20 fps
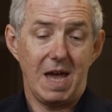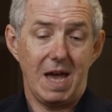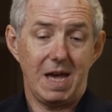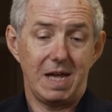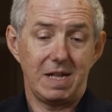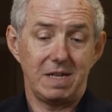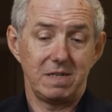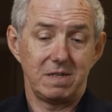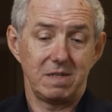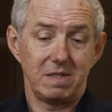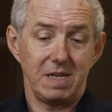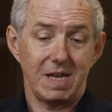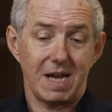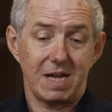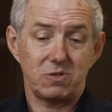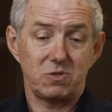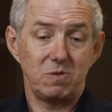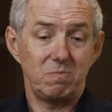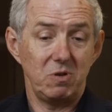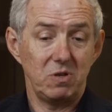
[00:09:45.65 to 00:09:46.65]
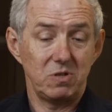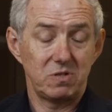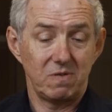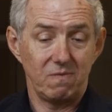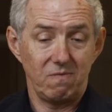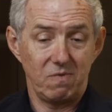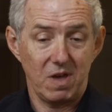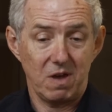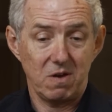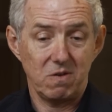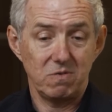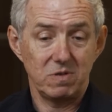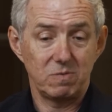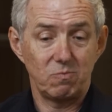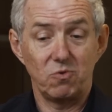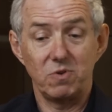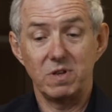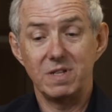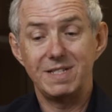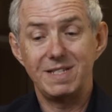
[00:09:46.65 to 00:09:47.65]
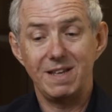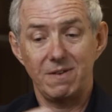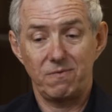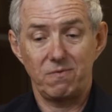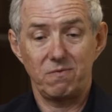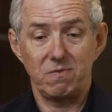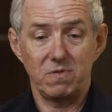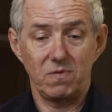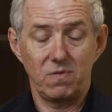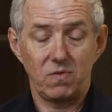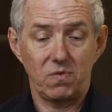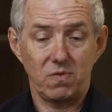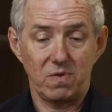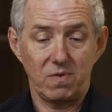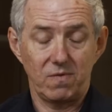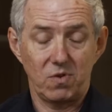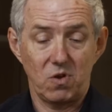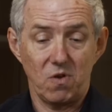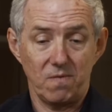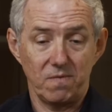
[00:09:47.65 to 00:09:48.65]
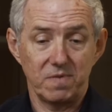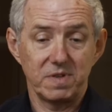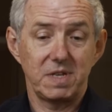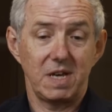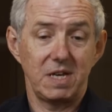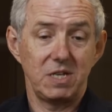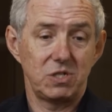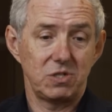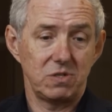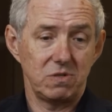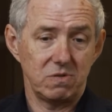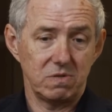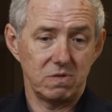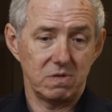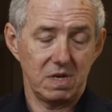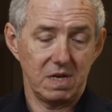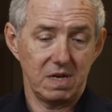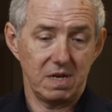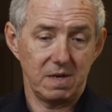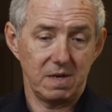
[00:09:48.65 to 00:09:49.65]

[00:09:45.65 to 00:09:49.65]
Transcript: And the attributes of those brought a different sort of conversational